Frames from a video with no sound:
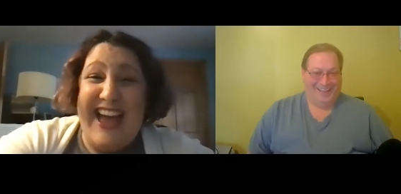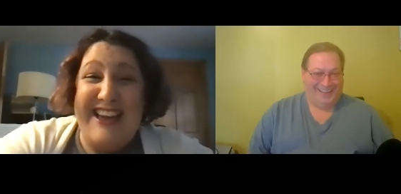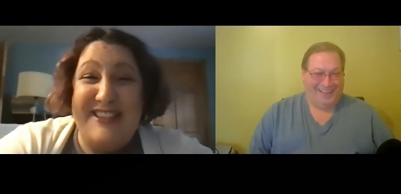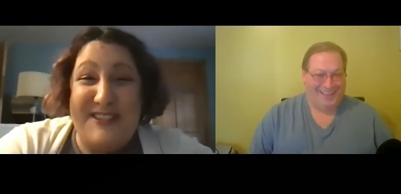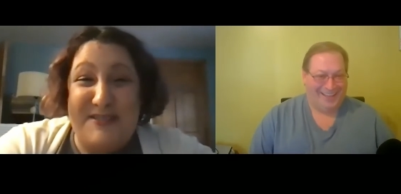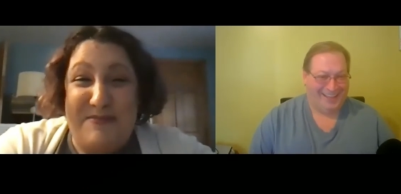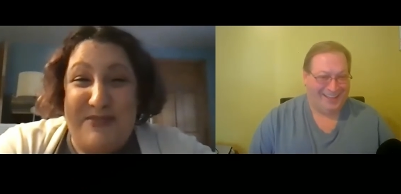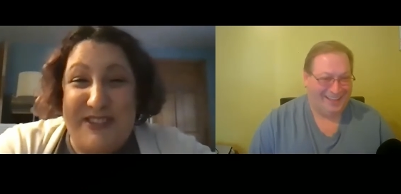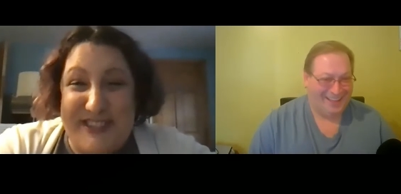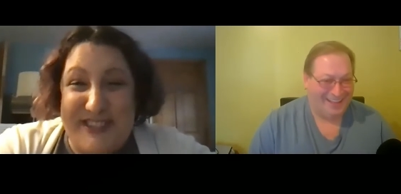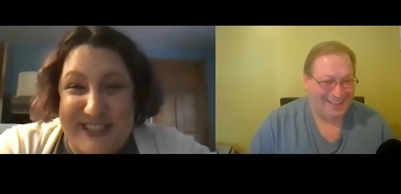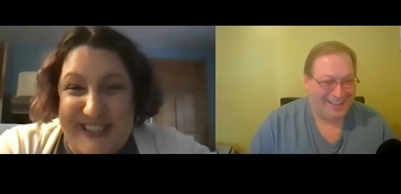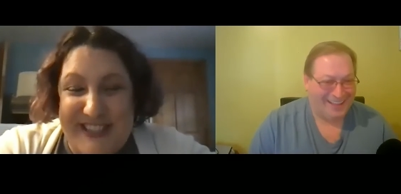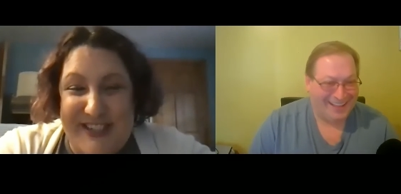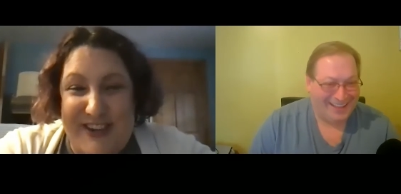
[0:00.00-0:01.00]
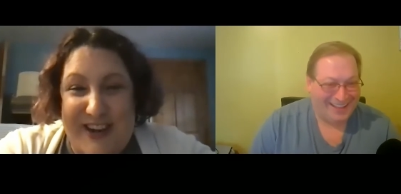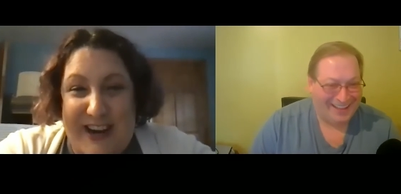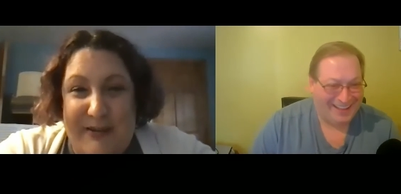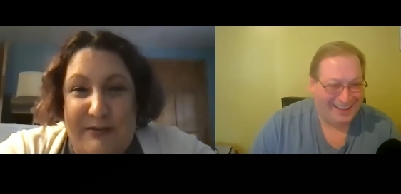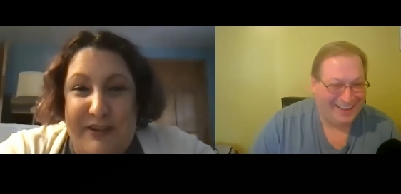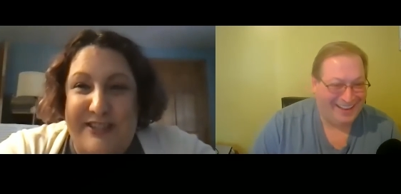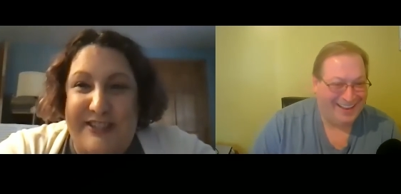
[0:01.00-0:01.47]
Speaker 1: As a music teacher, I
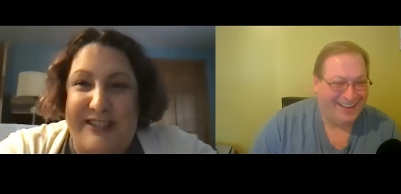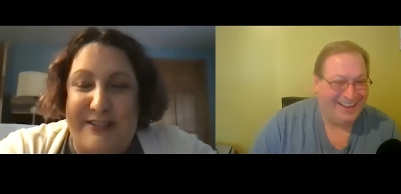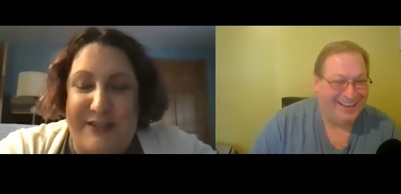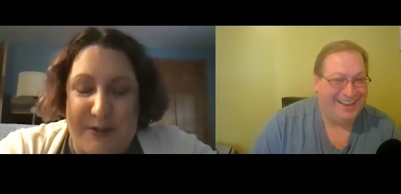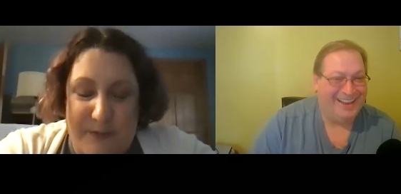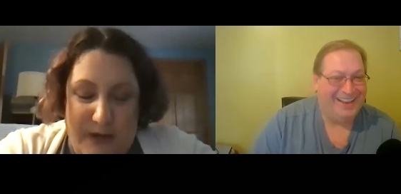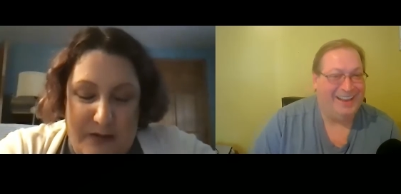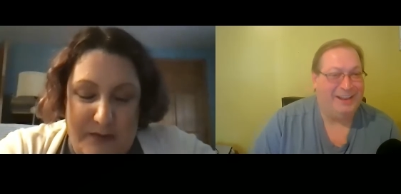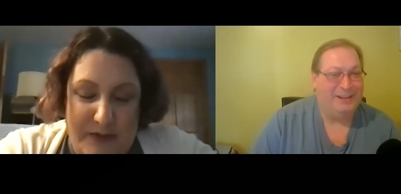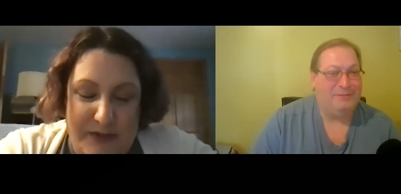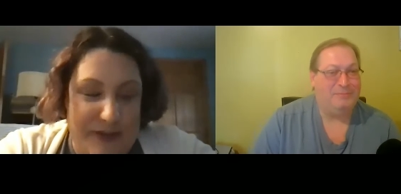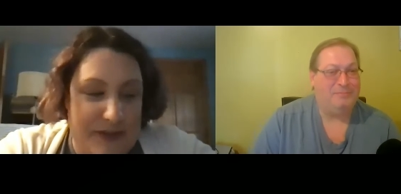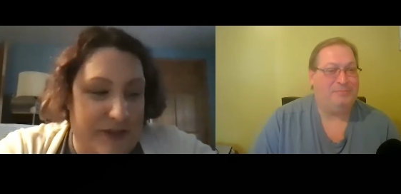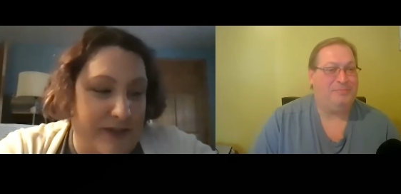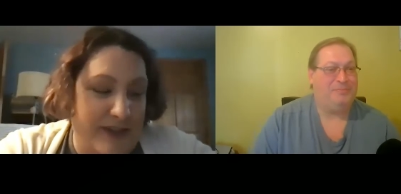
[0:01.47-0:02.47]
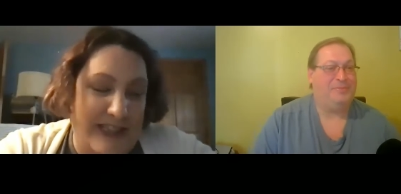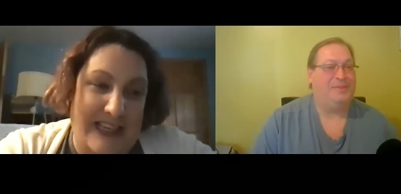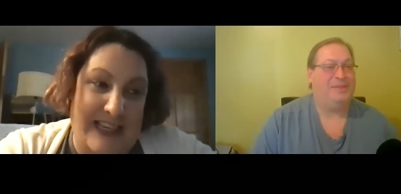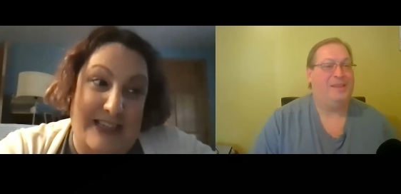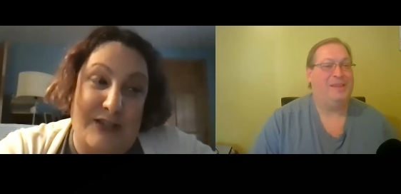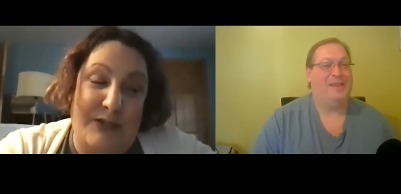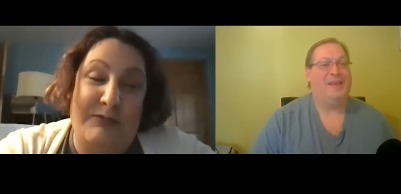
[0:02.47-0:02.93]
was instrumental music, so I, I,
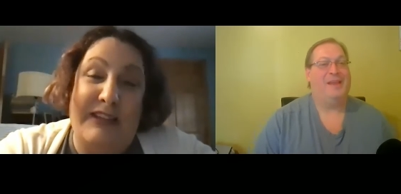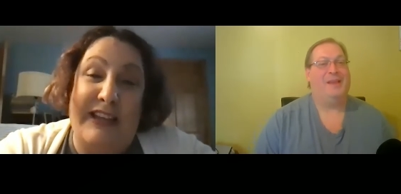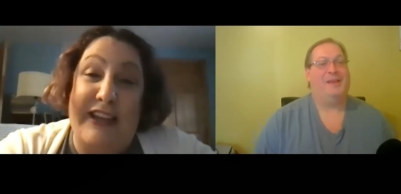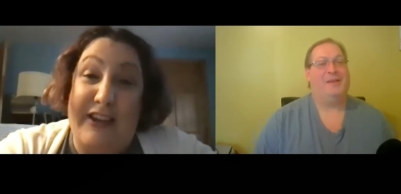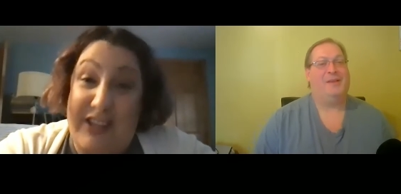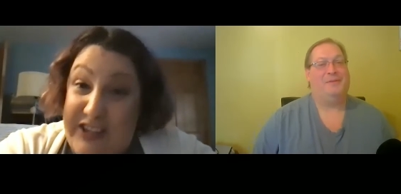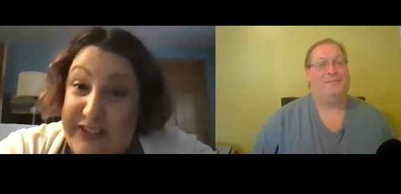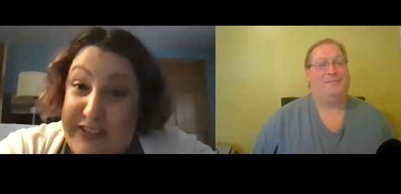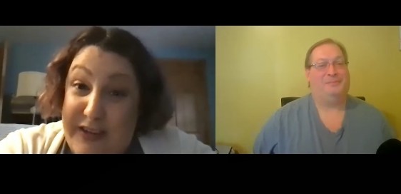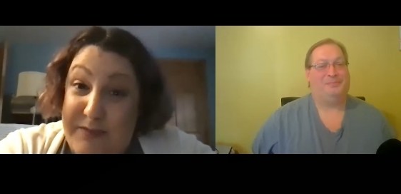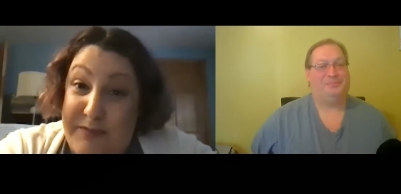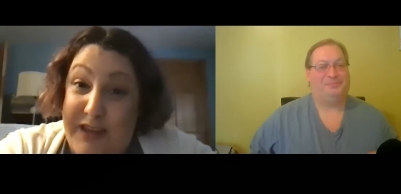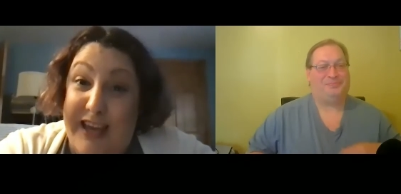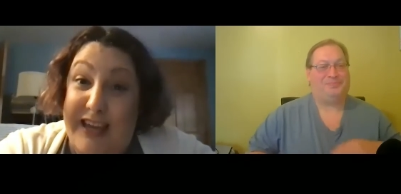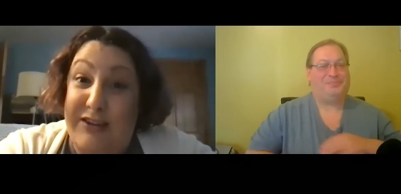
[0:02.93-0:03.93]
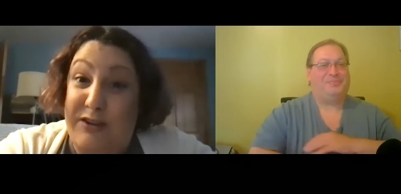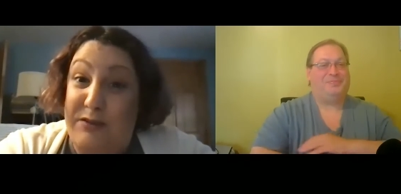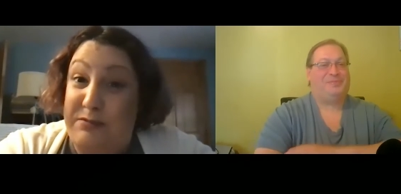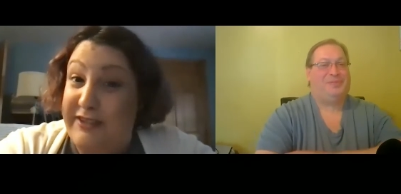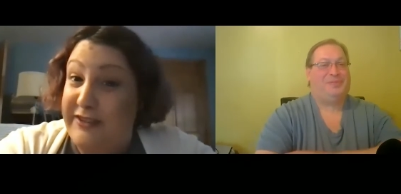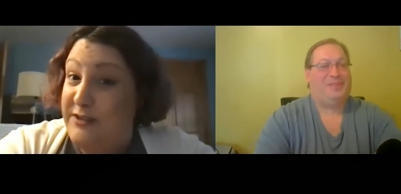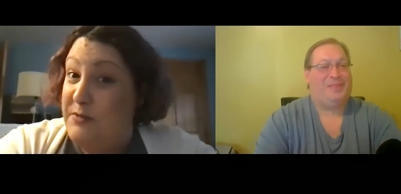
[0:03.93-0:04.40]
do play all of them. I don't
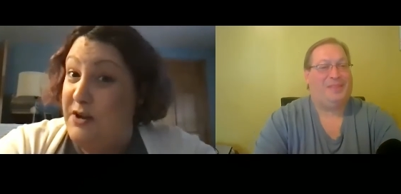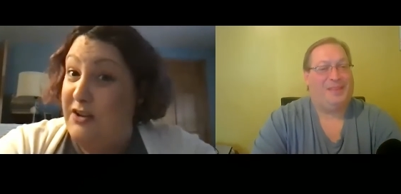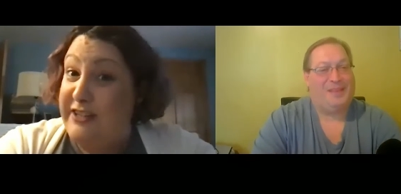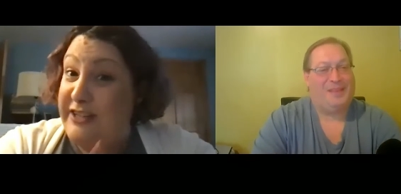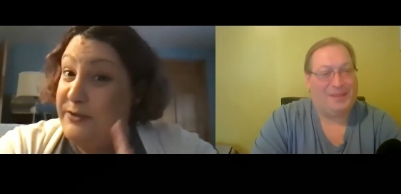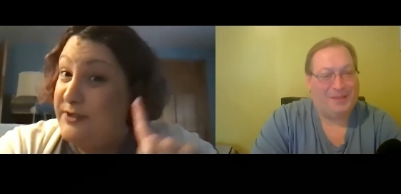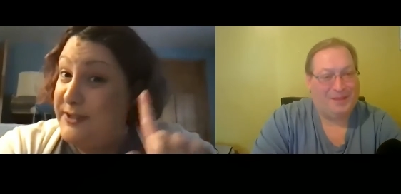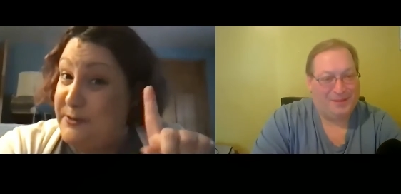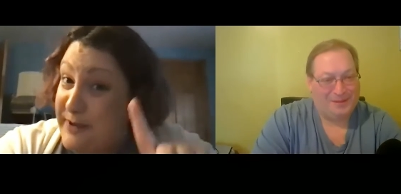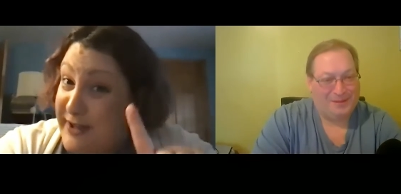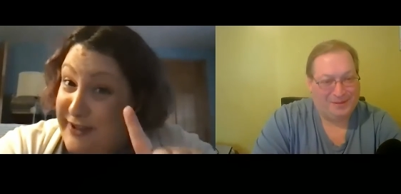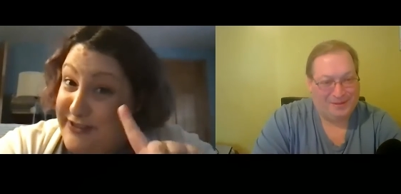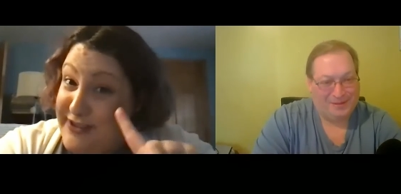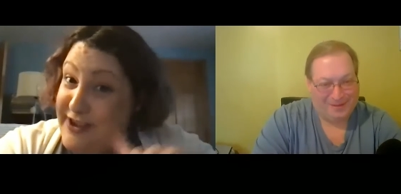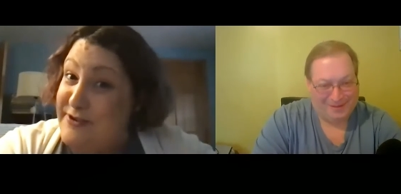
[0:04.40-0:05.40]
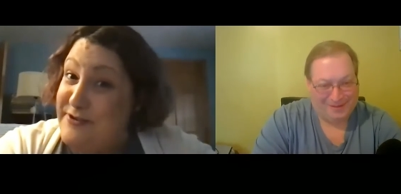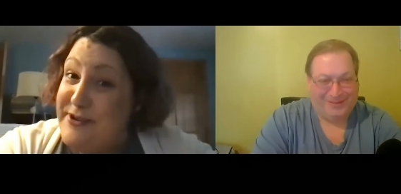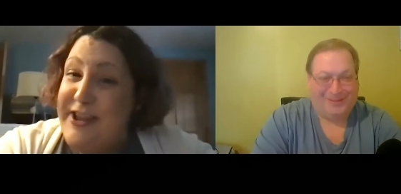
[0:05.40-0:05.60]
play them all equally well, though.